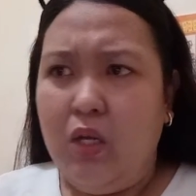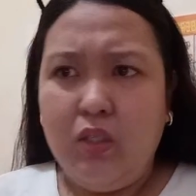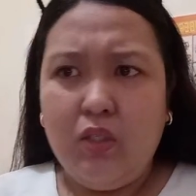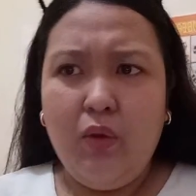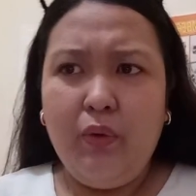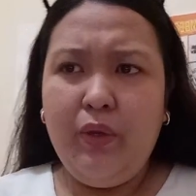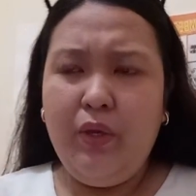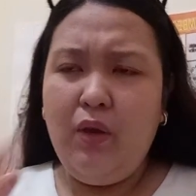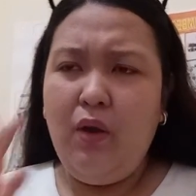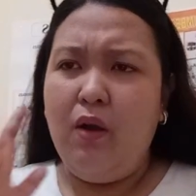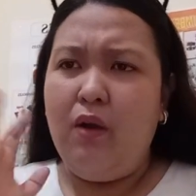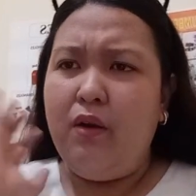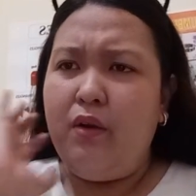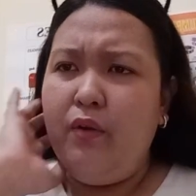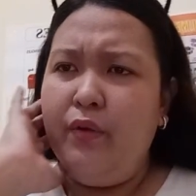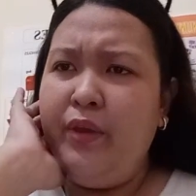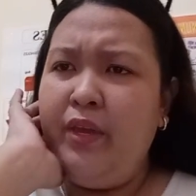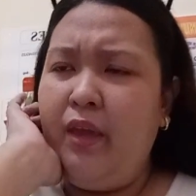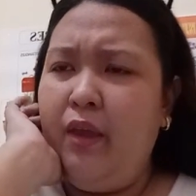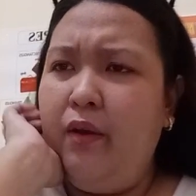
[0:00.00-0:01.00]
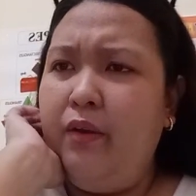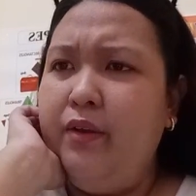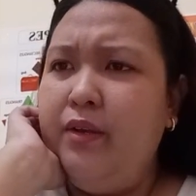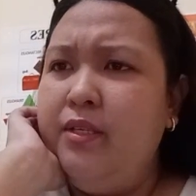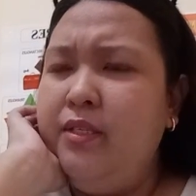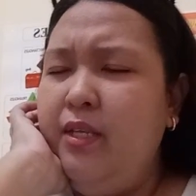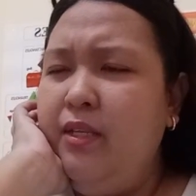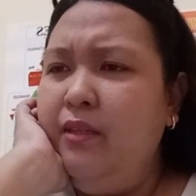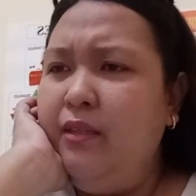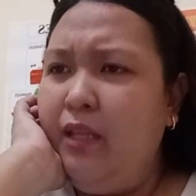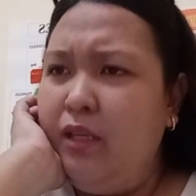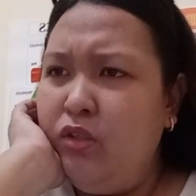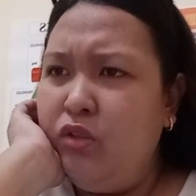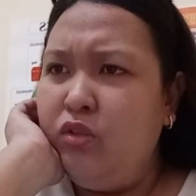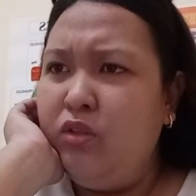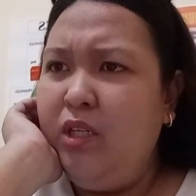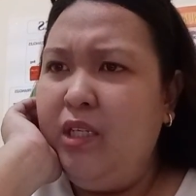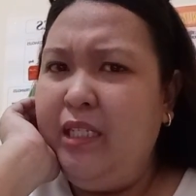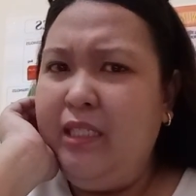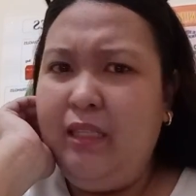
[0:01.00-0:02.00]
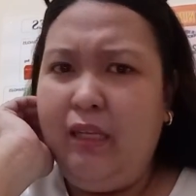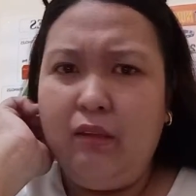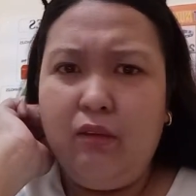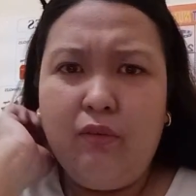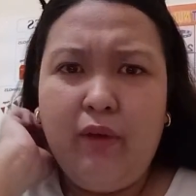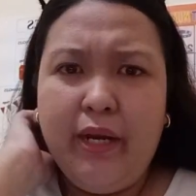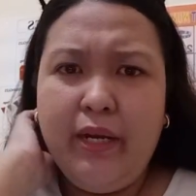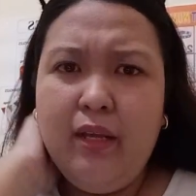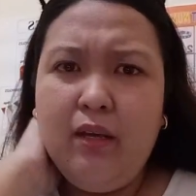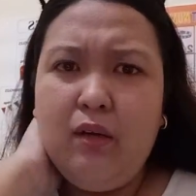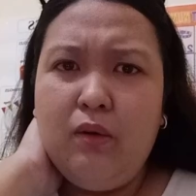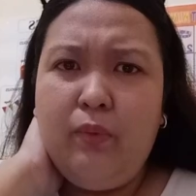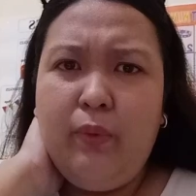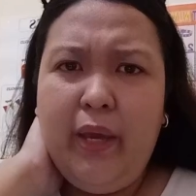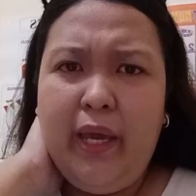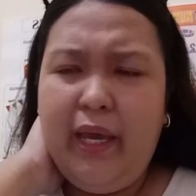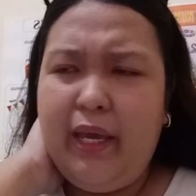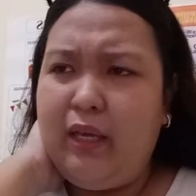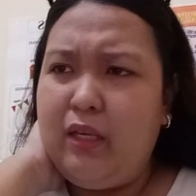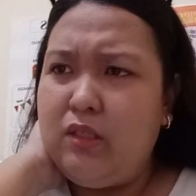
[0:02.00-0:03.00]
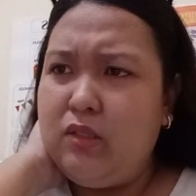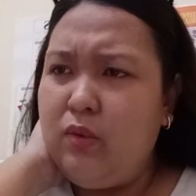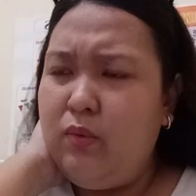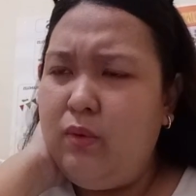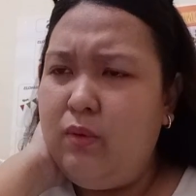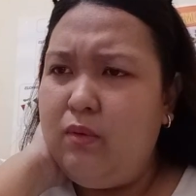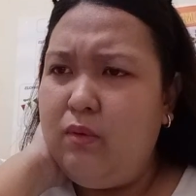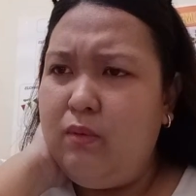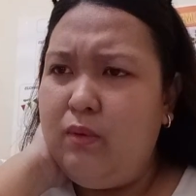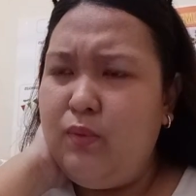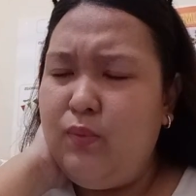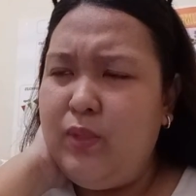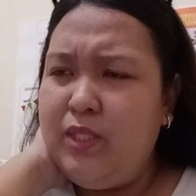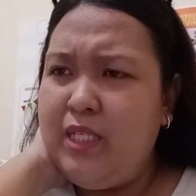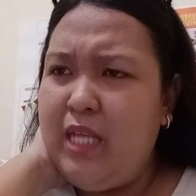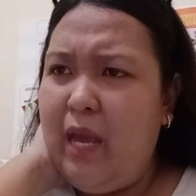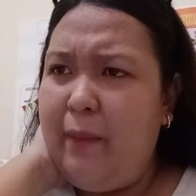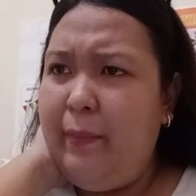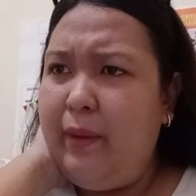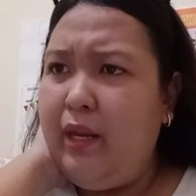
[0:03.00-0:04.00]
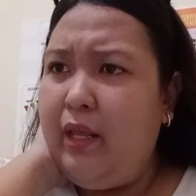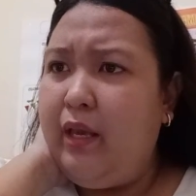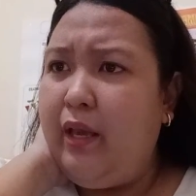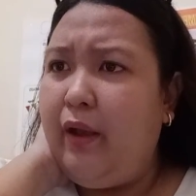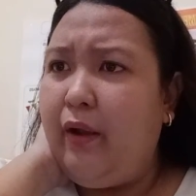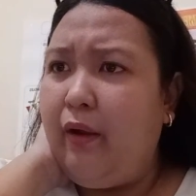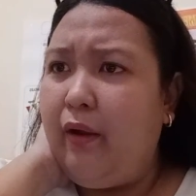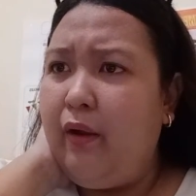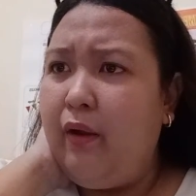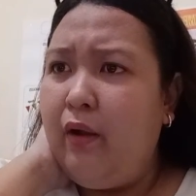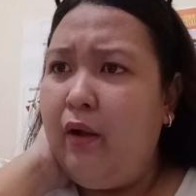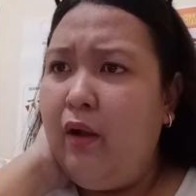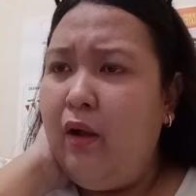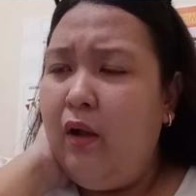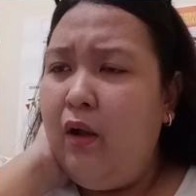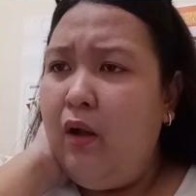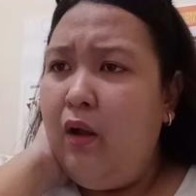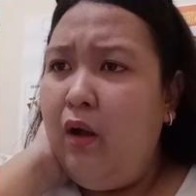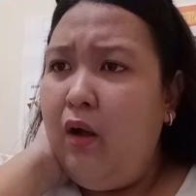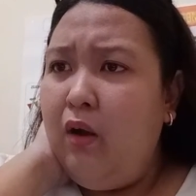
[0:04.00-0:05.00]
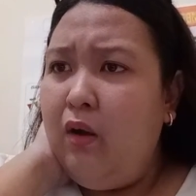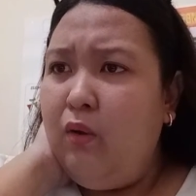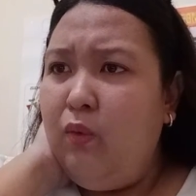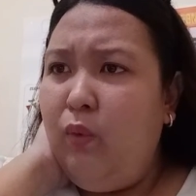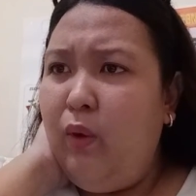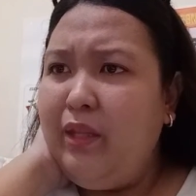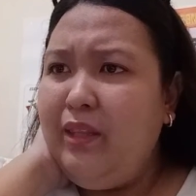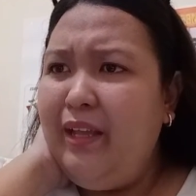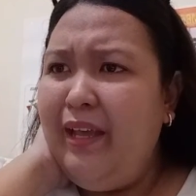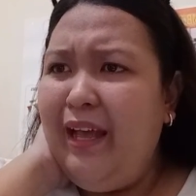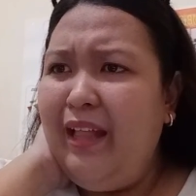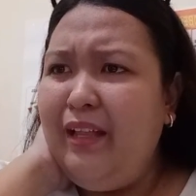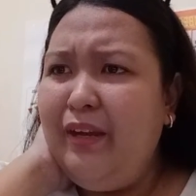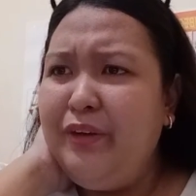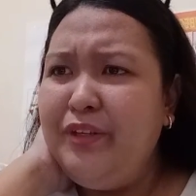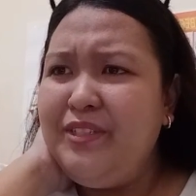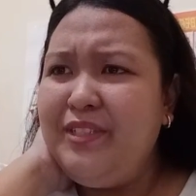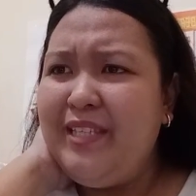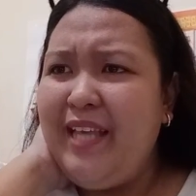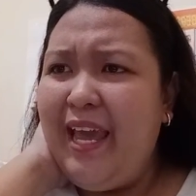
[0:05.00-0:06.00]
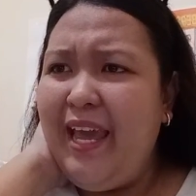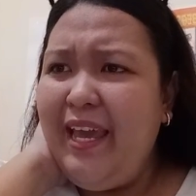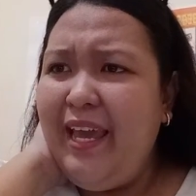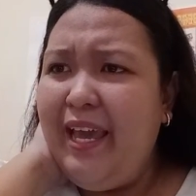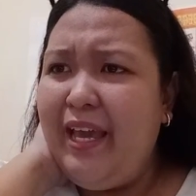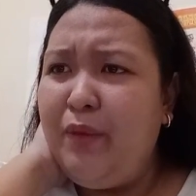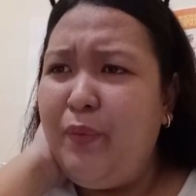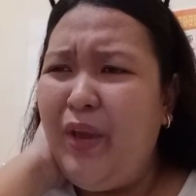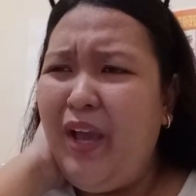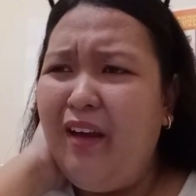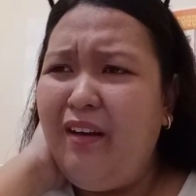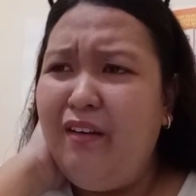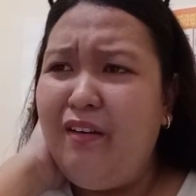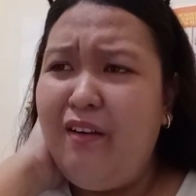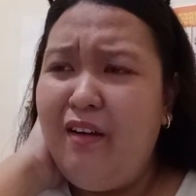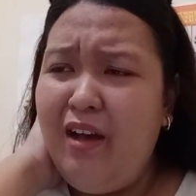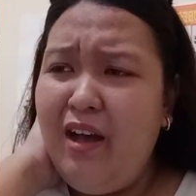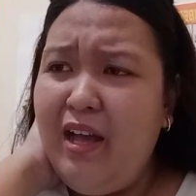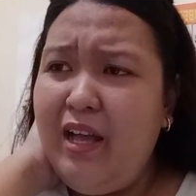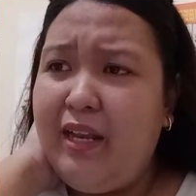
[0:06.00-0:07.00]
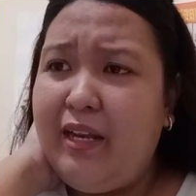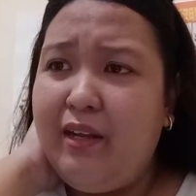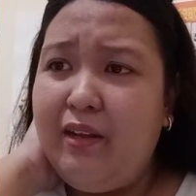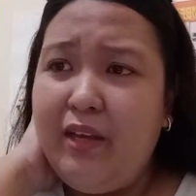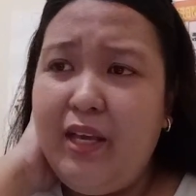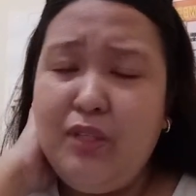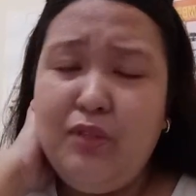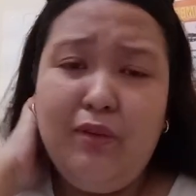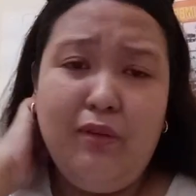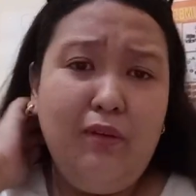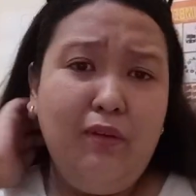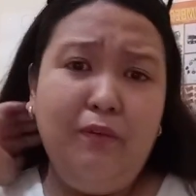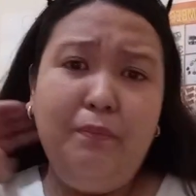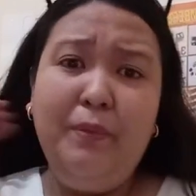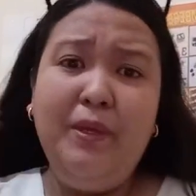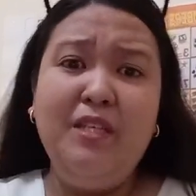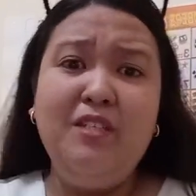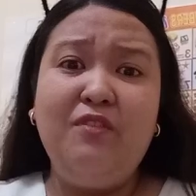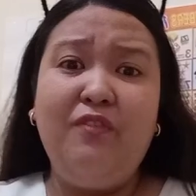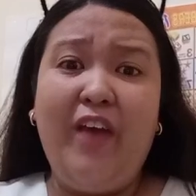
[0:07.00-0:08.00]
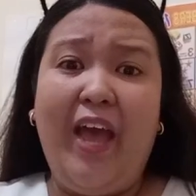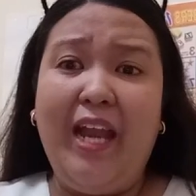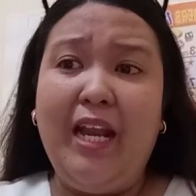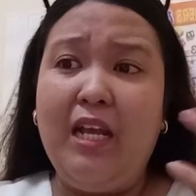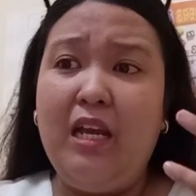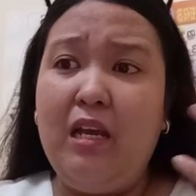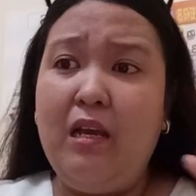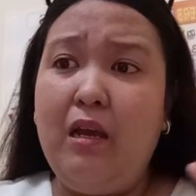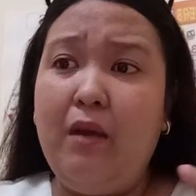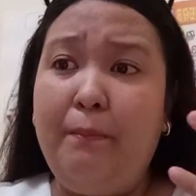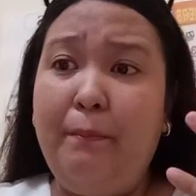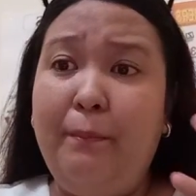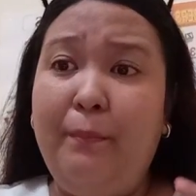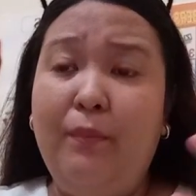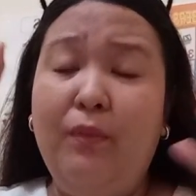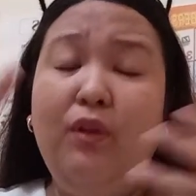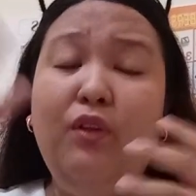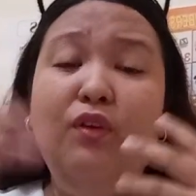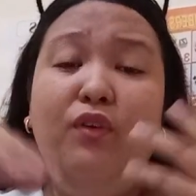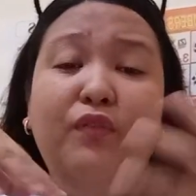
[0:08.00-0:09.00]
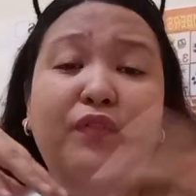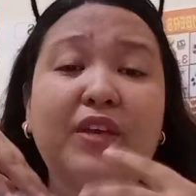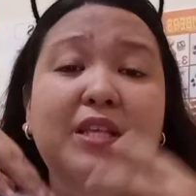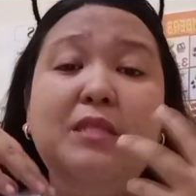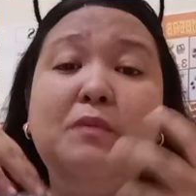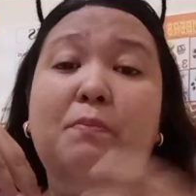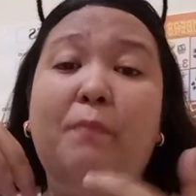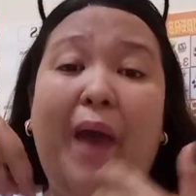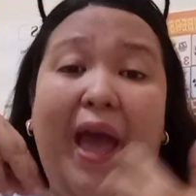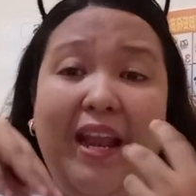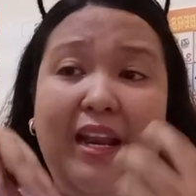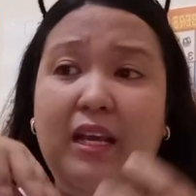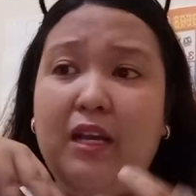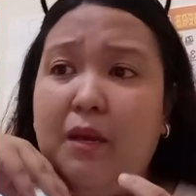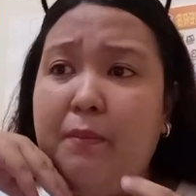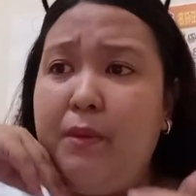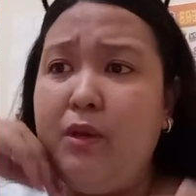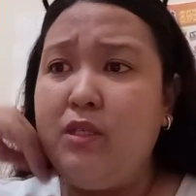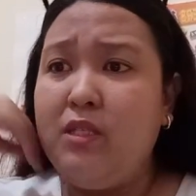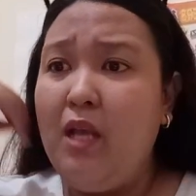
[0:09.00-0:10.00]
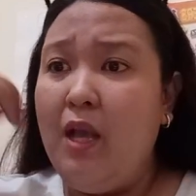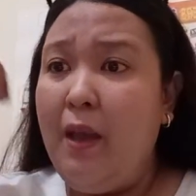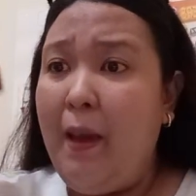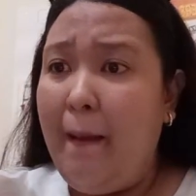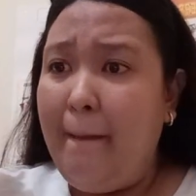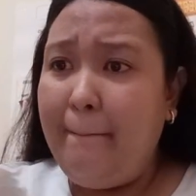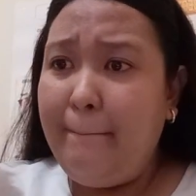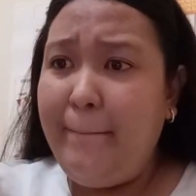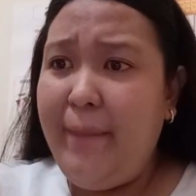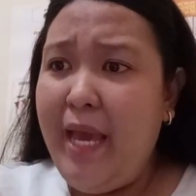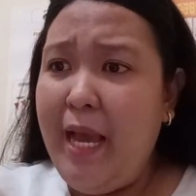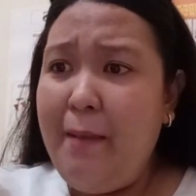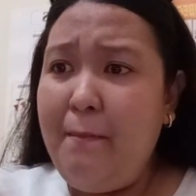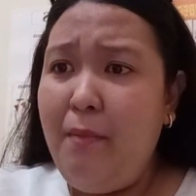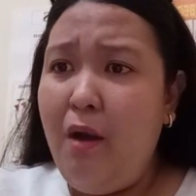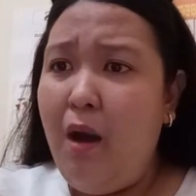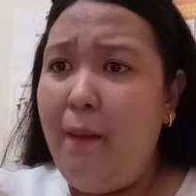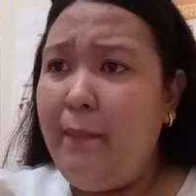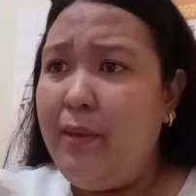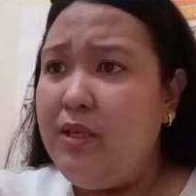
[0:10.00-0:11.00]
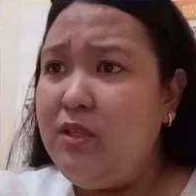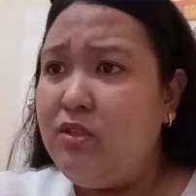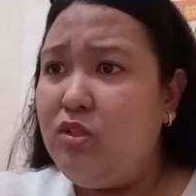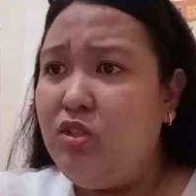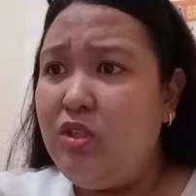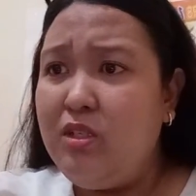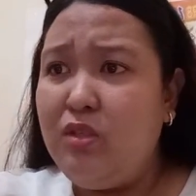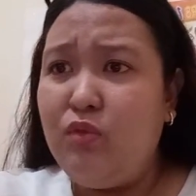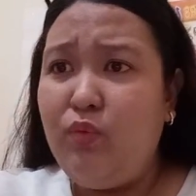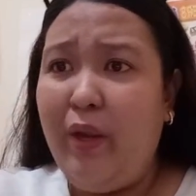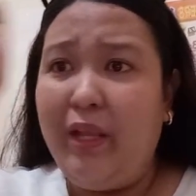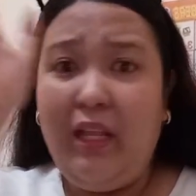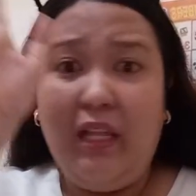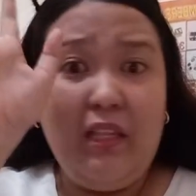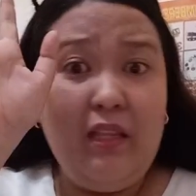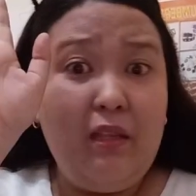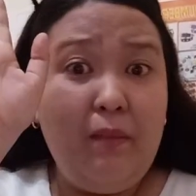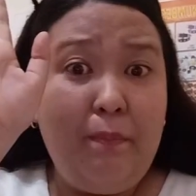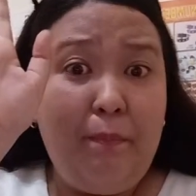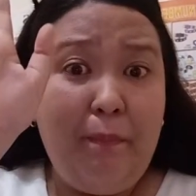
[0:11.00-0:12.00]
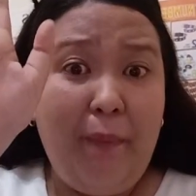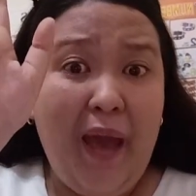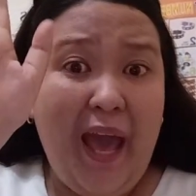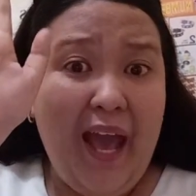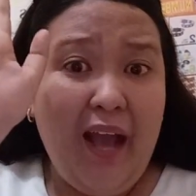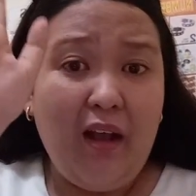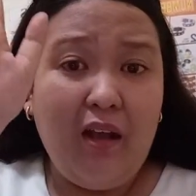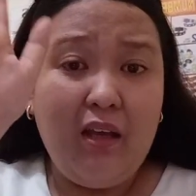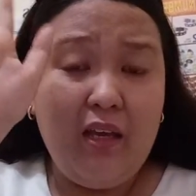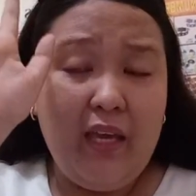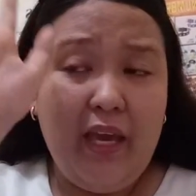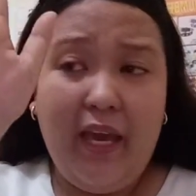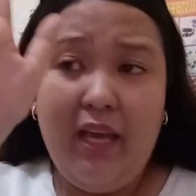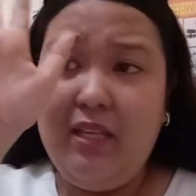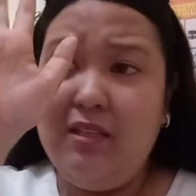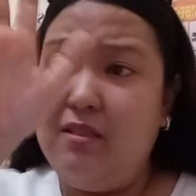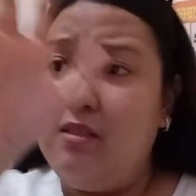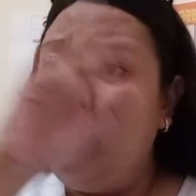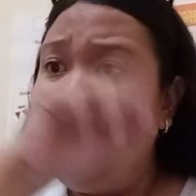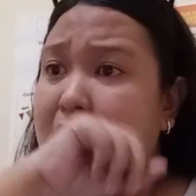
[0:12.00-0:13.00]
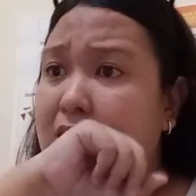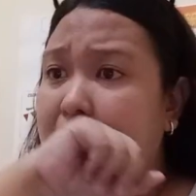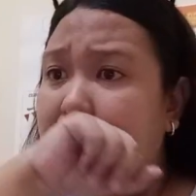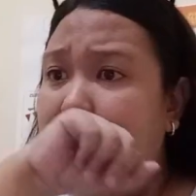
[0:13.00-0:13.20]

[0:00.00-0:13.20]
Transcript: So Hyogoro here is intentionally not running away. So what's happening here? What the hell are you saying? We gotta run. Okay, so Luffy is panicking because Big Mom is just right at the back case